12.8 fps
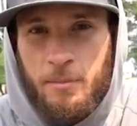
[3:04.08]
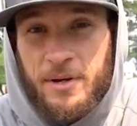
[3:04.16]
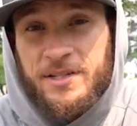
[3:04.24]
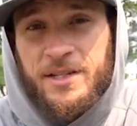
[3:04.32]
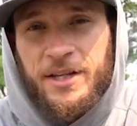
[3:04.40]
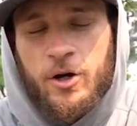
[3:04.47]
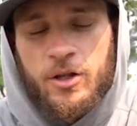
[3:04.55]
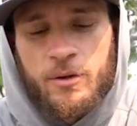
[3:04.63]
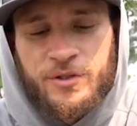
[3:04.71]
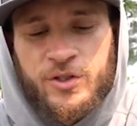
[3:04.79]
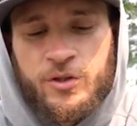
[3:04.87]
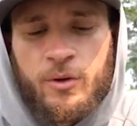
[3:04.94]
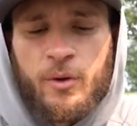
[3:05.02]
Basically all I
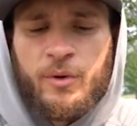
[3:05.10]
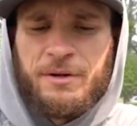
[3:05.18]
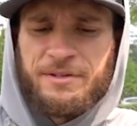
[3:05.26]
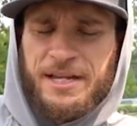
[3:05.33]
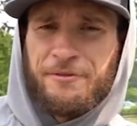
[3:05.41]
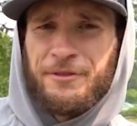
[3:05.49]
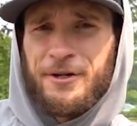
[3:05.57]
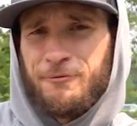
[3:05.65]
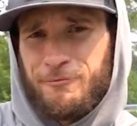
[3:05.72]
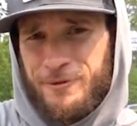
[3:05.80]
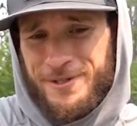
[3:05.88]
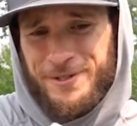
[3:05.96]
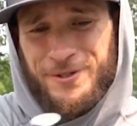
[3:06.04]
was doing when I was out there
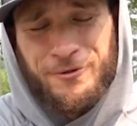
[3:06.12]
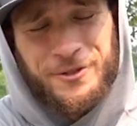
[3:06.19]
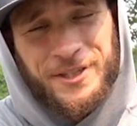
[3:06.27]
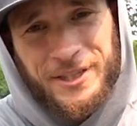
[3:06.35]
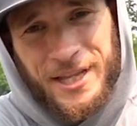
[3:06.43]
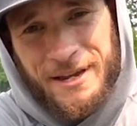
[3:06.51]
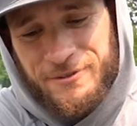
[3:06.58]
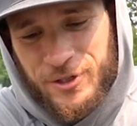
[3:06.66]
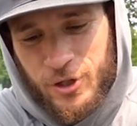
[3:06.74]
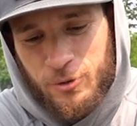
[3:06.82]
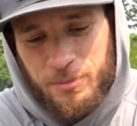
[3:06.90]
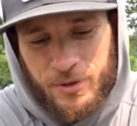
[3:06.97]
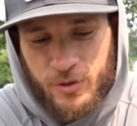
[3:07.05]
was using the live
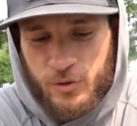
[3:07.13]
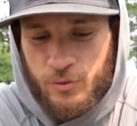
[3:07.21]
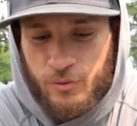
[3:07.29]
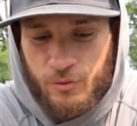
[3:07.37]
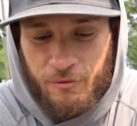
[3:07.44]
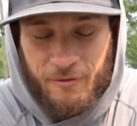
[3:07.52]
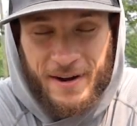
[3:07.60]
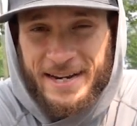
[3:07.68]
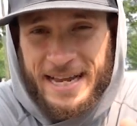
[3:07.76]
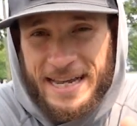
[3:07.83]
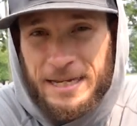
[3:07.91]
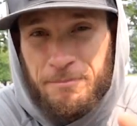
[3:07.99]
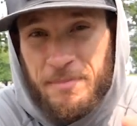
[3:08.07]
scope to find
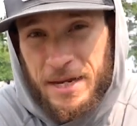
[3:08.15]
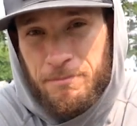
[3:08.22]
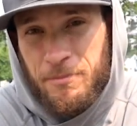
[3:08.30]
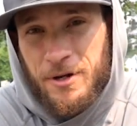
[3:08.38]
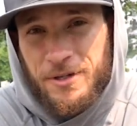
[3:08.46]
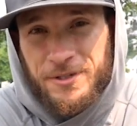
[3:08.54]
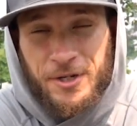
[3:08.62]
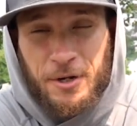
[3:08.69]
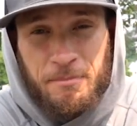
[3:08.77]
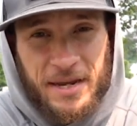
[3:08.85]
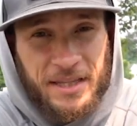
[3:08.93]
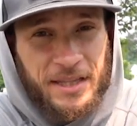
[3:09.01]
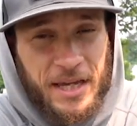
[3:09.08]
any bait balls on
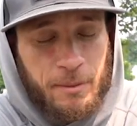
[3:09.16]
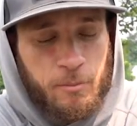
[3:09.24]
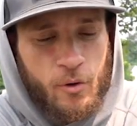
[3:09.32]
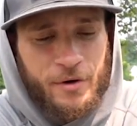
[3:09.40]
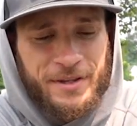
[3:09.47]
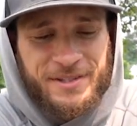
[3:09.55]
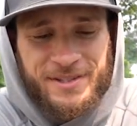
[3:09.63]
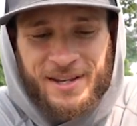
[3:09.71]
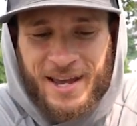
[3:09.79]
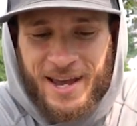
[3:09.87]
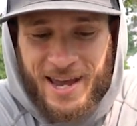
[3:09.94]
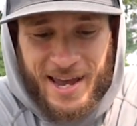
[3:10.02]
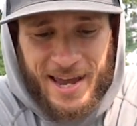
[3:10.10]
main lake points,
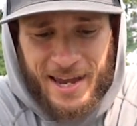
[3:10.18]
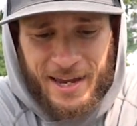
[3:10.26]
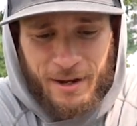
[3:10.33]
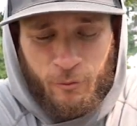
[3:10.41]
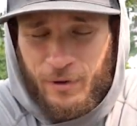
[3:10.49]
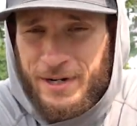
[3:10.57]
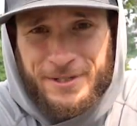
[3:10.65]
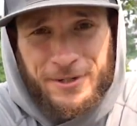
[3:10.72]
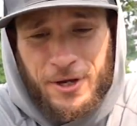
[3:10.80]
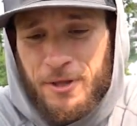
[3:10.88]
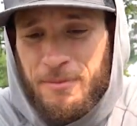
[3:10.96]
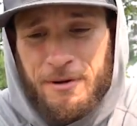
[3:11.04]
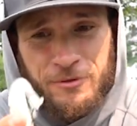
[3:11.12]
and when I
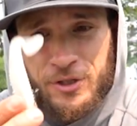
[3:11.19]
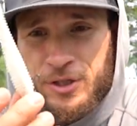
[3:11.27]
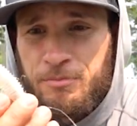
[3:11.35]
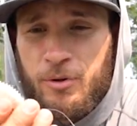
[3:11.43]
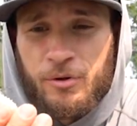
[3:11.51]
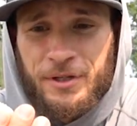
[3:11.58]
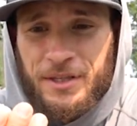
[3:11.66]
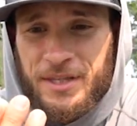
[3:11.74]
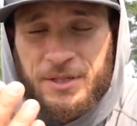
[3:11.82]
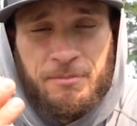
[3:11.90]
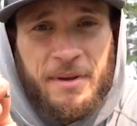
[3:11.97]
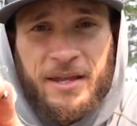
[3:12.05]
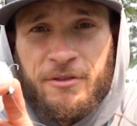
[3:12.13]
saw them I was just pulling
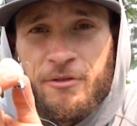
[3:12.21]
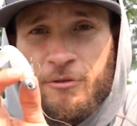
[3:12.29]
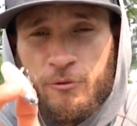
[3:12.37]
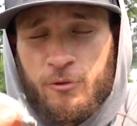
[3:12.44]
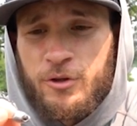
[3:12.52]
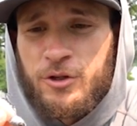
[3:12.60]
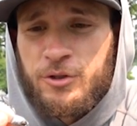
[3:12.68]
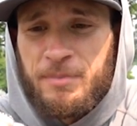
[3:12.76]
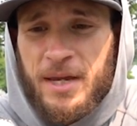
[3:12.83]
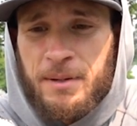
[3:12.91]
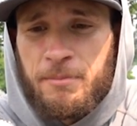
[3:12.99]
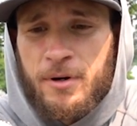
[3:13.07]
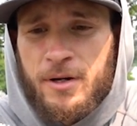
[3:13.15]
this bait through those
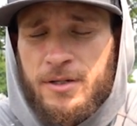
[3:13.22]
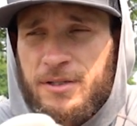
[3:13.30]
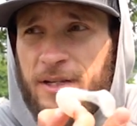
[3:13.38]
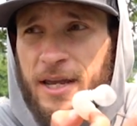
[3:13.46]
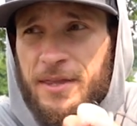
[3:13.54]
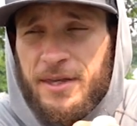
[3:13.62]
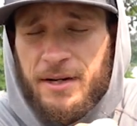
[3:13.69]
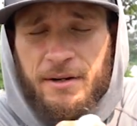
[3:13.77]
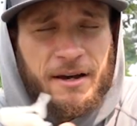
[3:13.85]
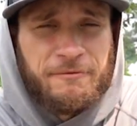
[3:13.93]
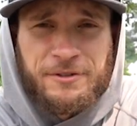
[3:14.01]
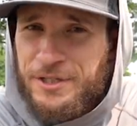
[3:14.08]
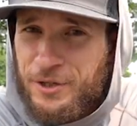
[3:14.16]
bait balls and then
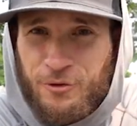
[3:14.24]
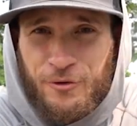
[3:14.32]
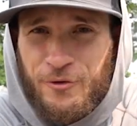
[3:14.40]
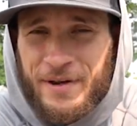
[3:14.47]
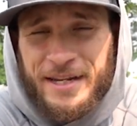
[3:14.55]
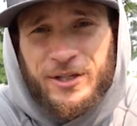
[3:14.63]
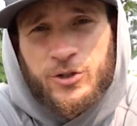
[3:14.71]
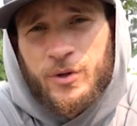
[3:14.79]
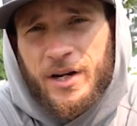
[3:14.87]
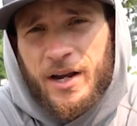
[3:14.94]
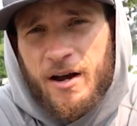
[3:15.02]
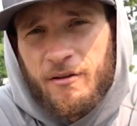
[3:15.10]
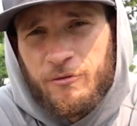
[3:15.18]
obviously through any sort
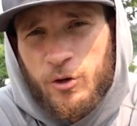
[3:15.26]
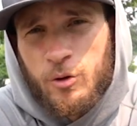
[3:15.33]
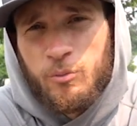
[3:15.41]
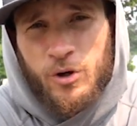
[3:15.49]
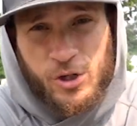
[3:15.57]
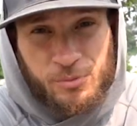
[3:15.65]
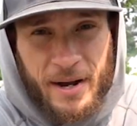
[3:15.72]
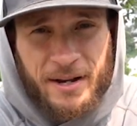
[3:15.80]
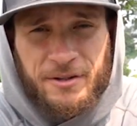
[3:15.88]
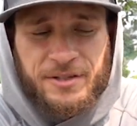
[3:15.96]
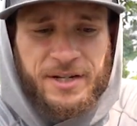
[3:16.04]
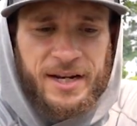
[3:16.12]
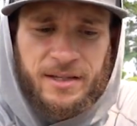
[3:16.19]
of cover or brush
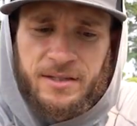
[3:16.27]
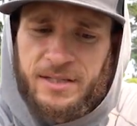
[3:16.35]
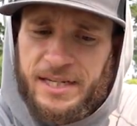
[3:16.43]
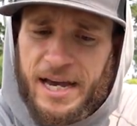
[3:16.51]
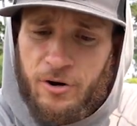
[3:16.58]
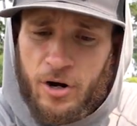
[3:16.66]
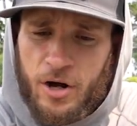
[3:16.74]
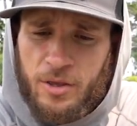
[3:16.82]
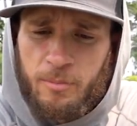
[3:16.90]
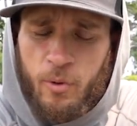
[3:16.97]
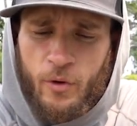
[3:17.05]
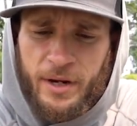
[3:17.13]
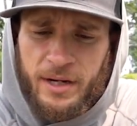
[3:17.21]
piles that I could see out on the
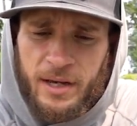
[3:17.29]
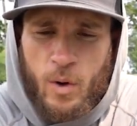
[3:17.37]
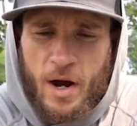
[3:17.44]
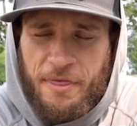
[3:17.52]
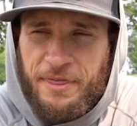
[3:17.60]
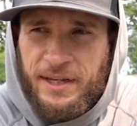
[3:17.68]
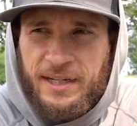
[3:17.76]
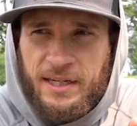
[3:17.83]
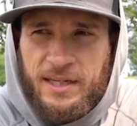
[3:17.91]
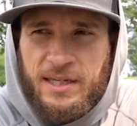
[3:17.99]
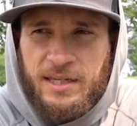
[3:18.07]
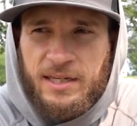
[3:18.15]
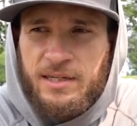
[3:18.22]
point. I think a
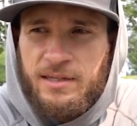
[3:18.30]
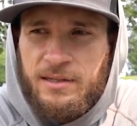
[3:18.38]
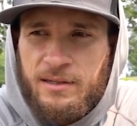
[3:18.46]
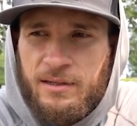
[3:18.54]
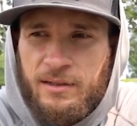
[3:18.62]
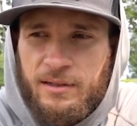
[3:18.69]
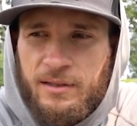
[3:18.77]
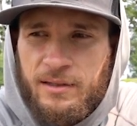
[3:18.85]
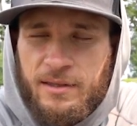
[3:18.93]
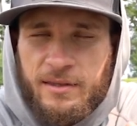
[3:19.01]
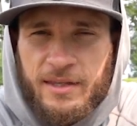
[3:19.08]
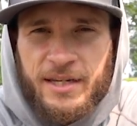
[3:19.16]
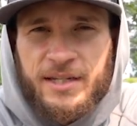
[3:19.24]
key
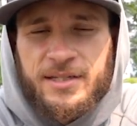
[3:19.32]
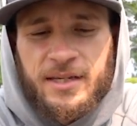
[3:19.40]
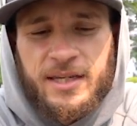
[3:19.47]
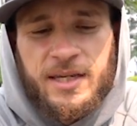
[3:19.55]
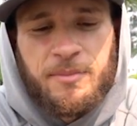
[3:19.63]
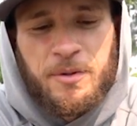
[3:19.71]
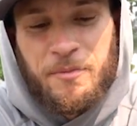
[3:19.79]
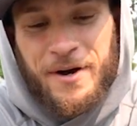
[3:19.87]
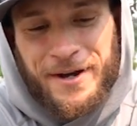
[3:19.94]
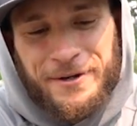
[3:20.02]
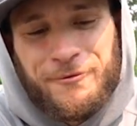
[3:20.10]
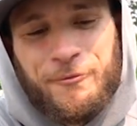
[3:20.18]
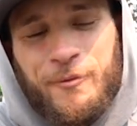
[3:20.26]
thing to keep in
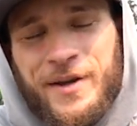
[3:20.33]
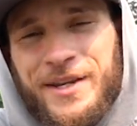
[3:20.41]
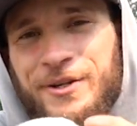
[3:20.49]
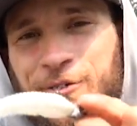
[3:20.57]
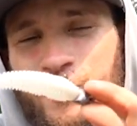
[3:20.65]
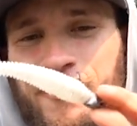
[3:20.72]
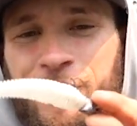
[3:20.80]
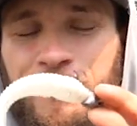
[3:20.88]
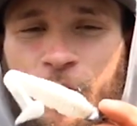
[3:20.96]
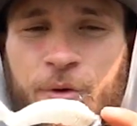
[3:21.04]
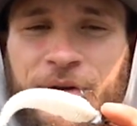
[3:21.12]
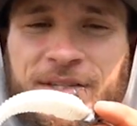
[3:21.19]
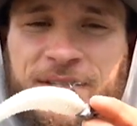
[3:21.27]
mind when you're
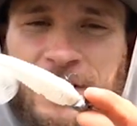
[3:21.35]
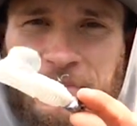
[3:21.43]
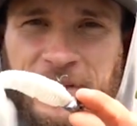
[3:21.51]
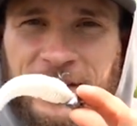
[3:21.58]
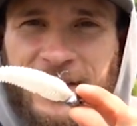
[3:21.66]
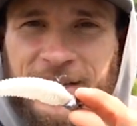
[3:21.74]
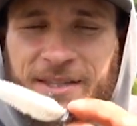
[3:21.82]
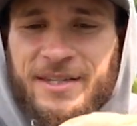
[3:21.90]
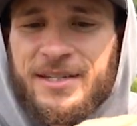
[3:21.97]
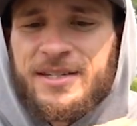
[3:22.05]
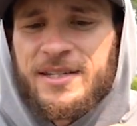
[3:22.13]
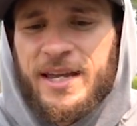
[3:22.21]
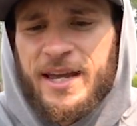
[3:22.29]
throwing something like
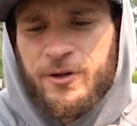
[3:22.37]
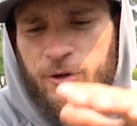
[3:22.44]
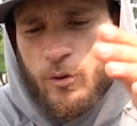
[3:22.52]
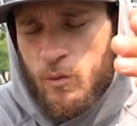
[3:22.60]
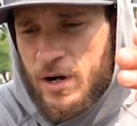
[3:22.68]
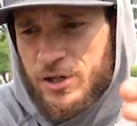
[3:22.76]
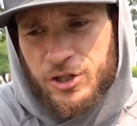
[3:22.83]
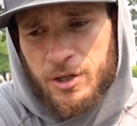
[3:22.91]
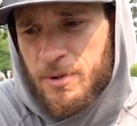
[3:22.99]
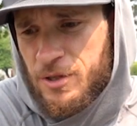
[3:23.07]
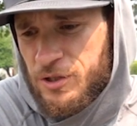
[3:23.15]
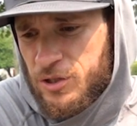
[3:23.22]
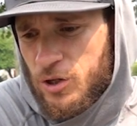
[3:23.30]
this and you're watching them
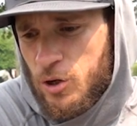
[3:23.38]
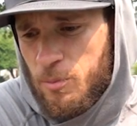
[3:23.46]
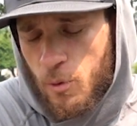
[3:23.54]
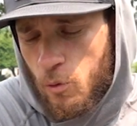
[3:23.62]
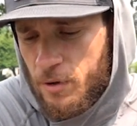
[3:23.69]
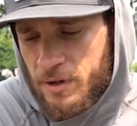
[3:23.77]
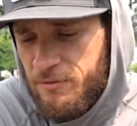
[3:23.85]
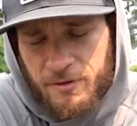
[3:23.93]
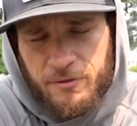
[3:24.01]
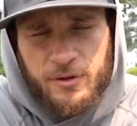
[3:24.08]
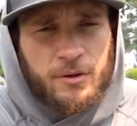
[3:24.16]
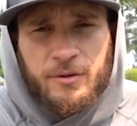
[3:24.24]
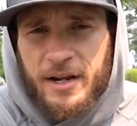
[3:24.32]
on the scope, or even if
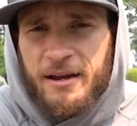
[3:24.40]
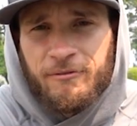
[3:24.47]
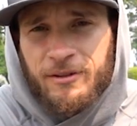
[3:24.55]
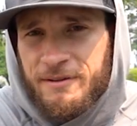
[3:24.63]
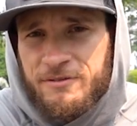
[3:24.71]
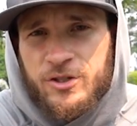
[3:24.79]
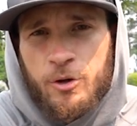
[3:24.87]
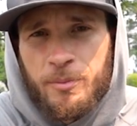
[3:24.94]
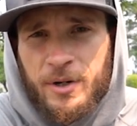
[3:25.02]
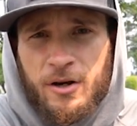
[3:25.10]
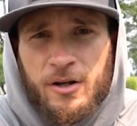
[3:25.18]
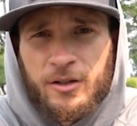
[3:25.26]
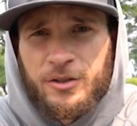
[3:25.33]
you don't have live scope at
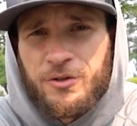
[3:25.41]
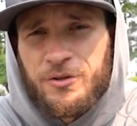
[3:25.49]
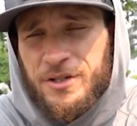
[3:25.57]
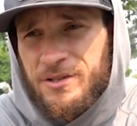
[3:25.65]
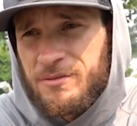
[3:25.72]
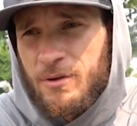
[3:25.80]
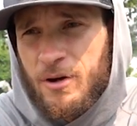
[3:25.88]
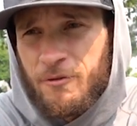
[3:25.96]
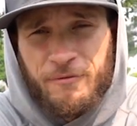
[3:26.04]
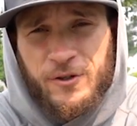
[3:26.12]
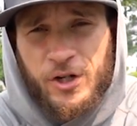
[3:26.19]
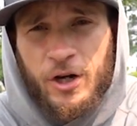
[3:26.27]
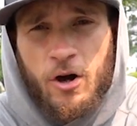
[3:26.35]
all and you just are
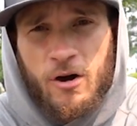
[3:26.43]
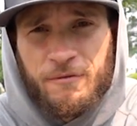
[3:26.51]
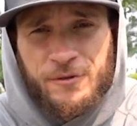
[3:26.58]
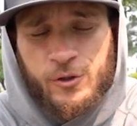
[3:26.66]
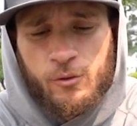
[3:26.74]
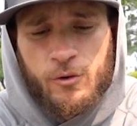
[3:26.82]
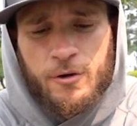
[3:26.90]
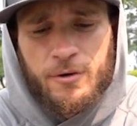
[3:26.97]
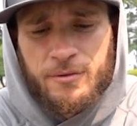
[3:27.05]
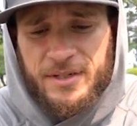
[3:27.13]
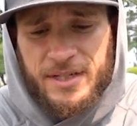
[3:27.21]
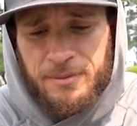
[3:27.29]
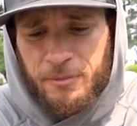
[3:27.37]
fishing offshore or
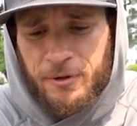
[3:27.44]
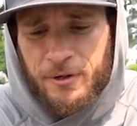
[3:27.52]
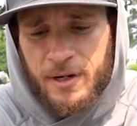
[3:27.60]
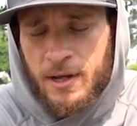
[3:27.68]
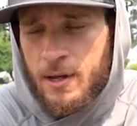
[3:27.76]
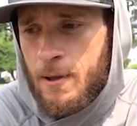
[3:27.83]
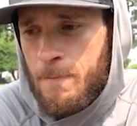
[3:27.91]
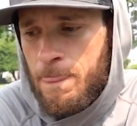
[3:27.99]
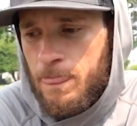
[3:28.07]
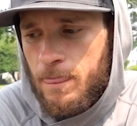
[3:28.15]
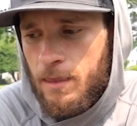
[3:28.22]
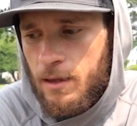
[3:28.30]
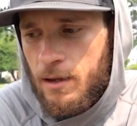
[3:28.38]
deeper,
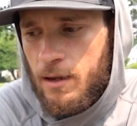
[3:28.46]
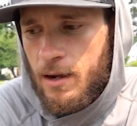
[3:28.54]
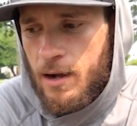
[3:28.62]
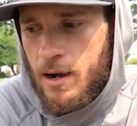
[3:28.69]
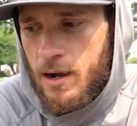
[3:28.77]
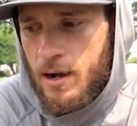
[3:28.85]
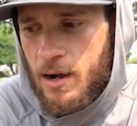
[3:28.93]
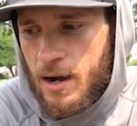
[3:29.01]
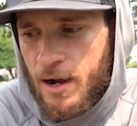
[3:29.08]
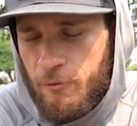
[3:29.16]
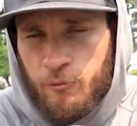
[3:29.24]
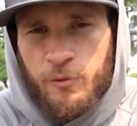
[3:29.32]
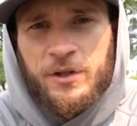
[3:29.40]

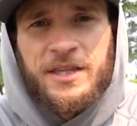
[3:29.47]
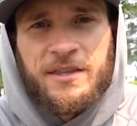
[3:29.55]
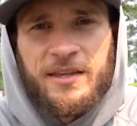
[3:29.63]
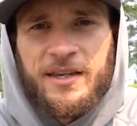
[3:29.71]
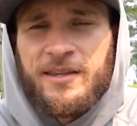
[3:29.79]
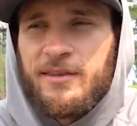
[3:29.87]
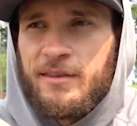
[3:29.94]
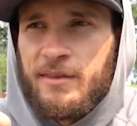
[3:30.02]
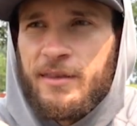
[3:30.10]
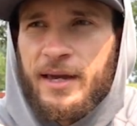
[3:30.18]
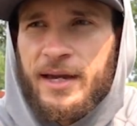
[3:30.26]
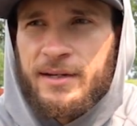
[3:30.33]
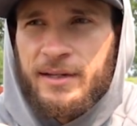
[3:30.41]
I really think
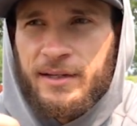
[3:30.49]
that